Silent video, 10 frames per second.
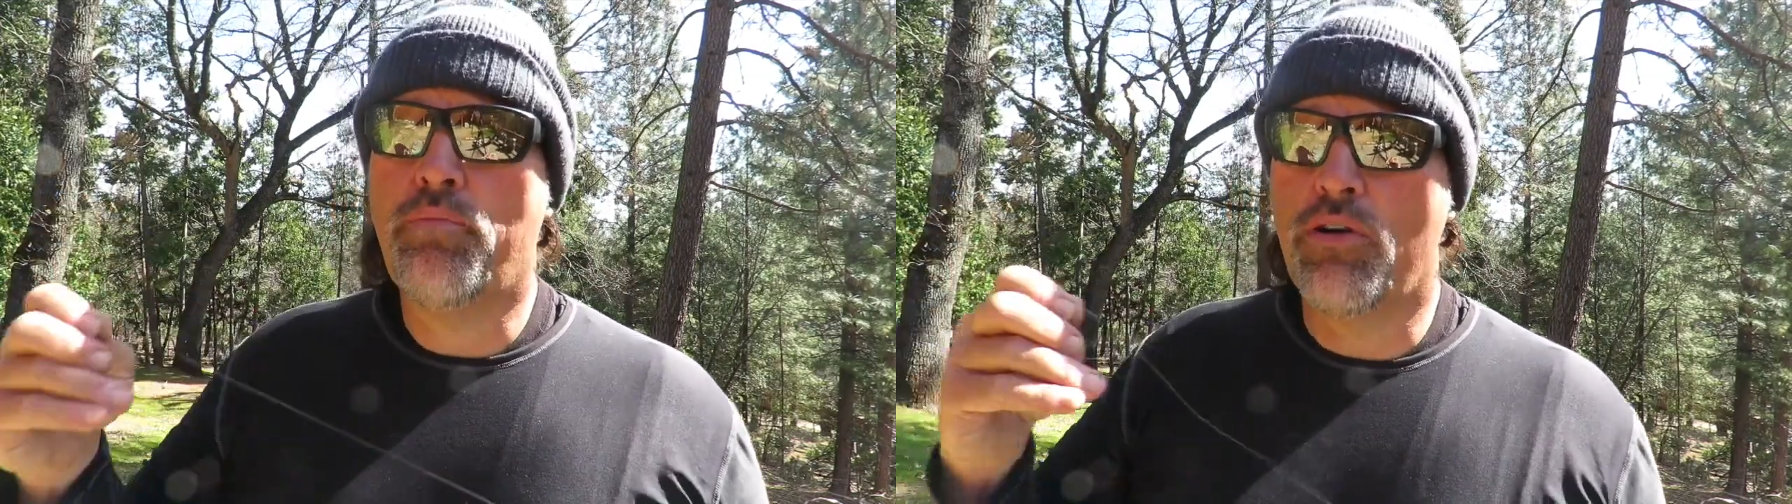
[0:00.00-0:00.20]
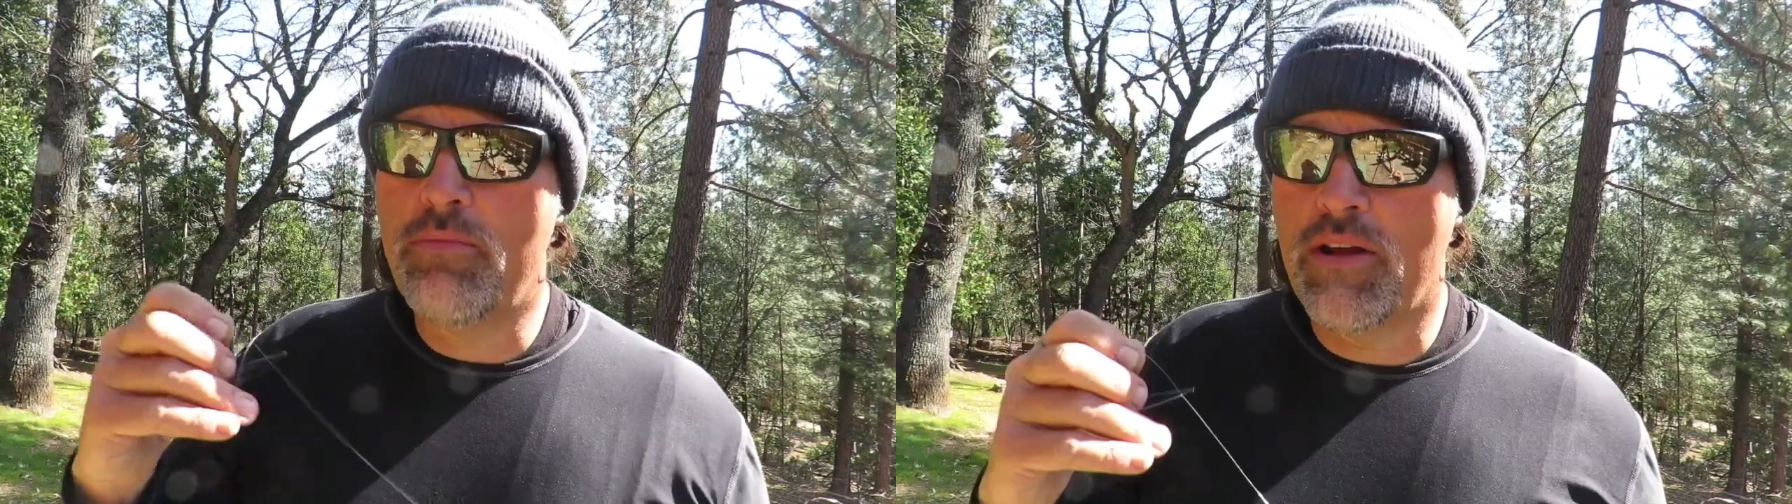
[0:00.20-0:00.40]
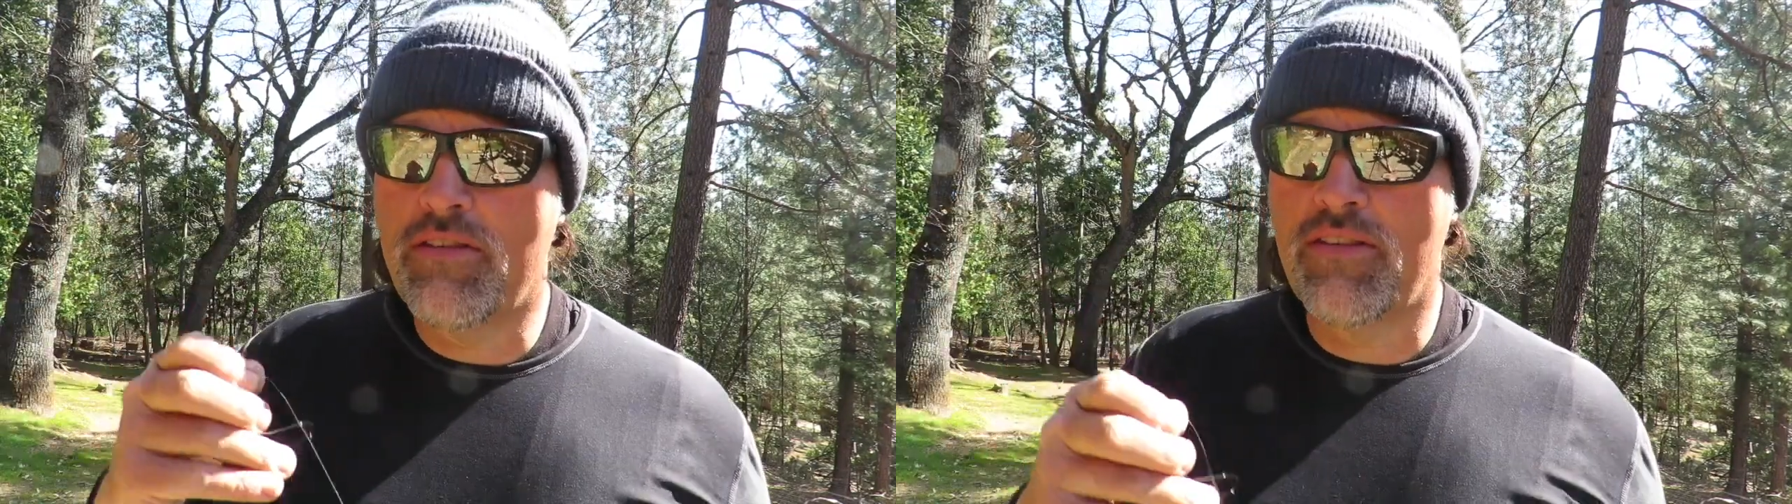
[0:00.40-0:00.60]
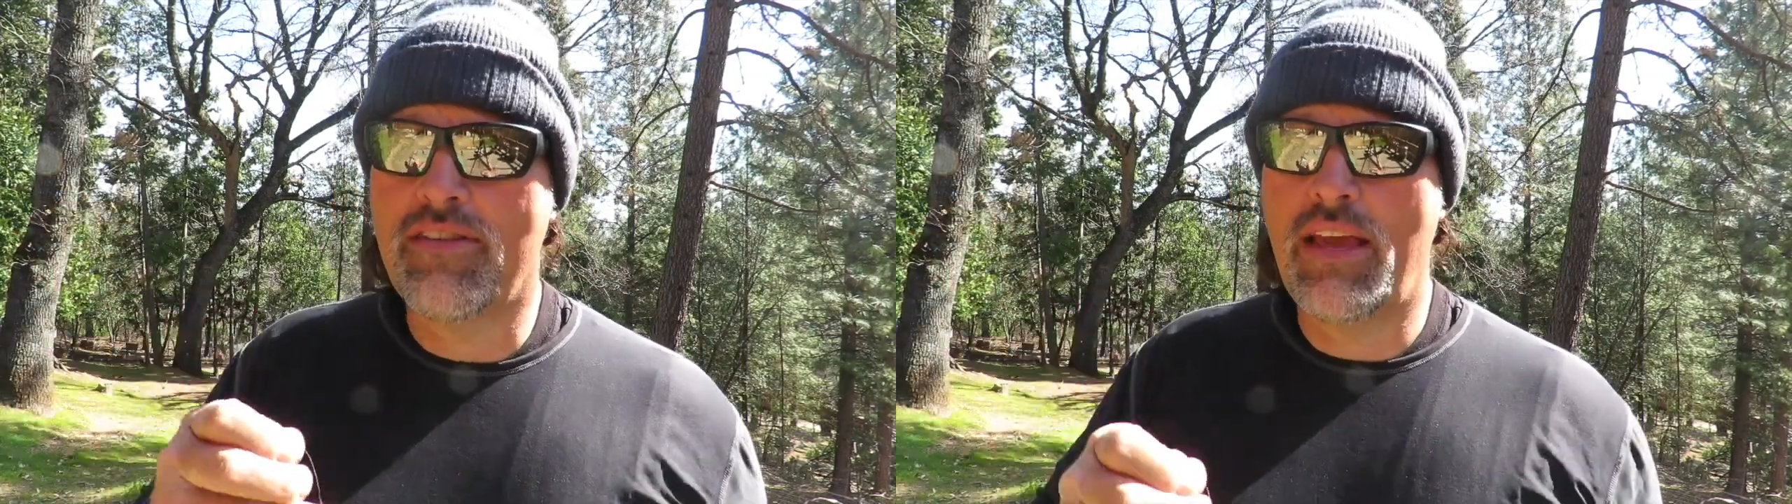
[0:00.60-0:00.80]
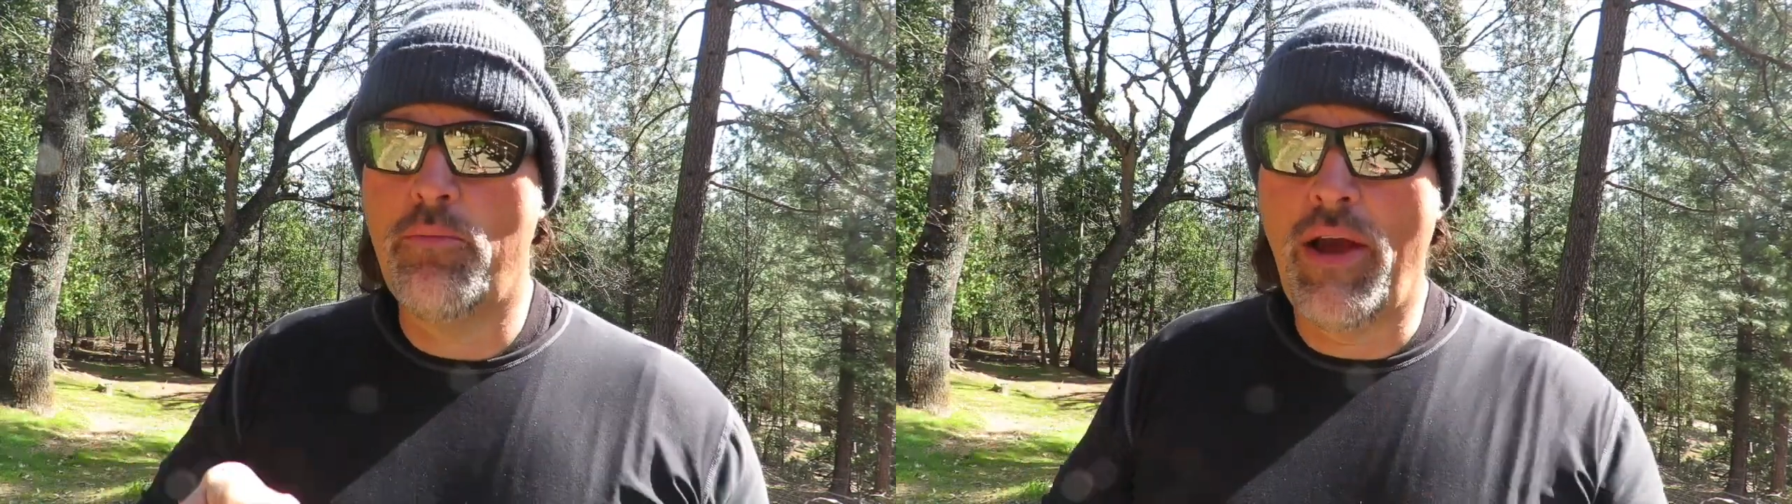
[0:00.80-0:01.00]
pretty much the
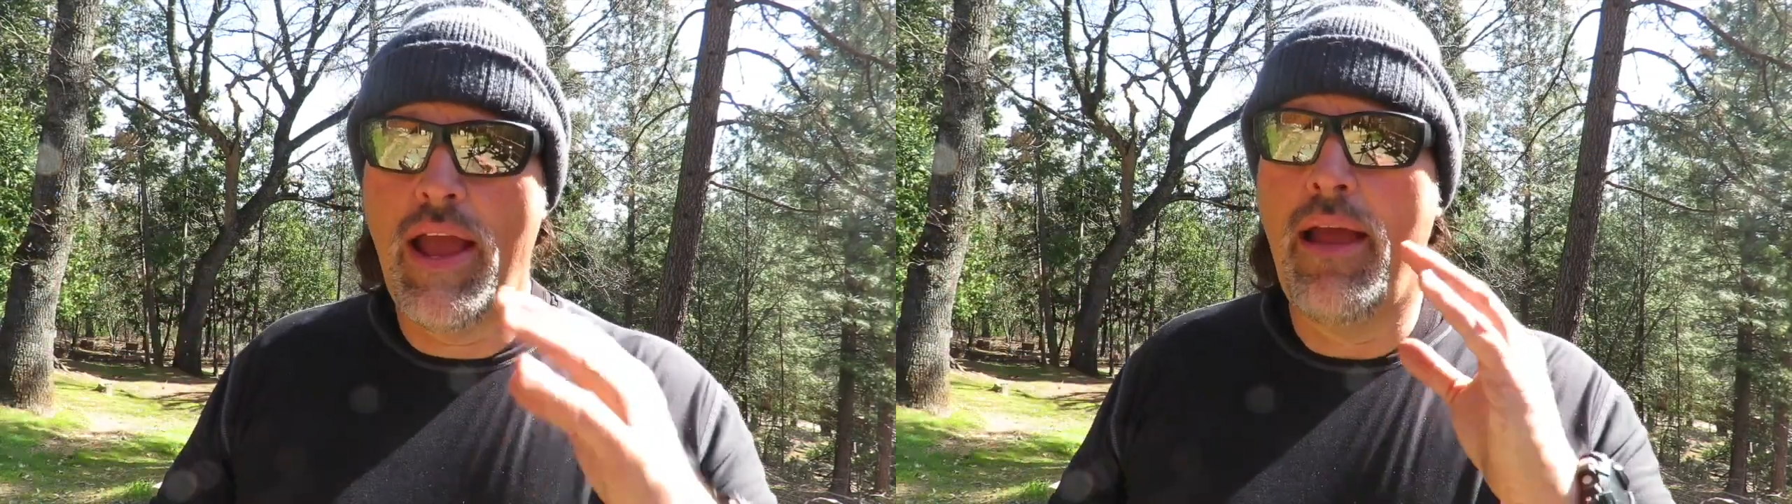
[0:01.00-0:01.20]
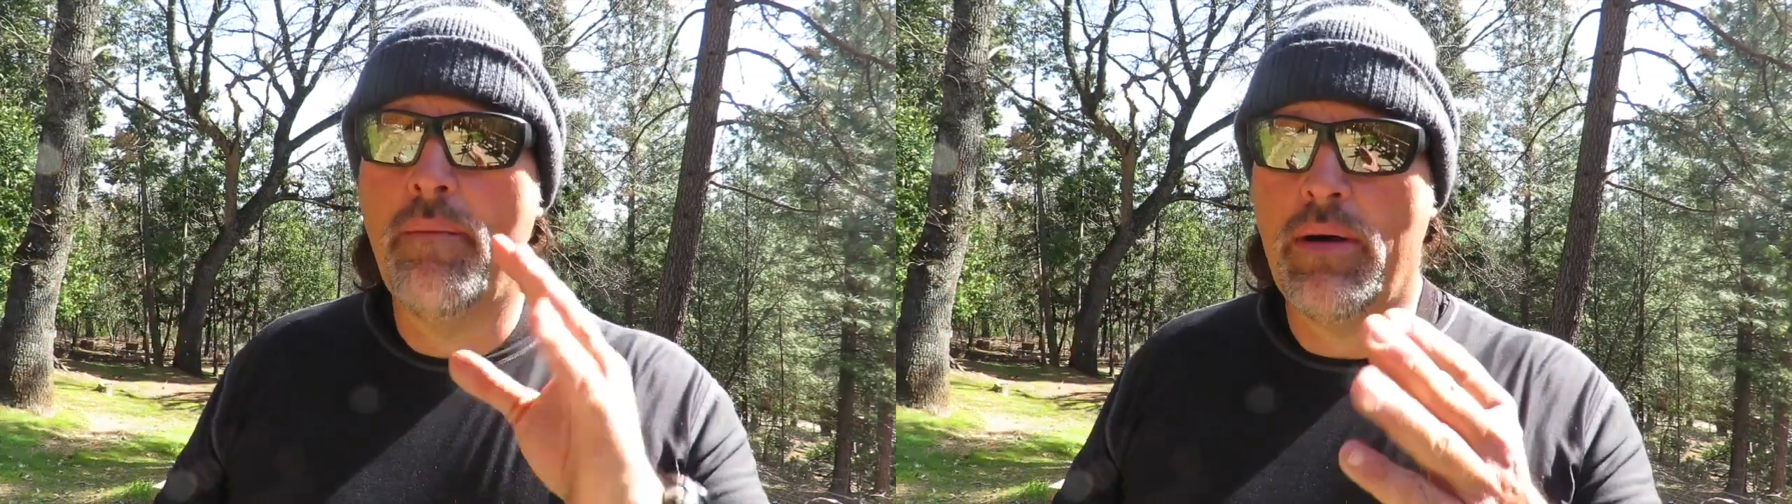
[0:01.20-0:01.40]
same way,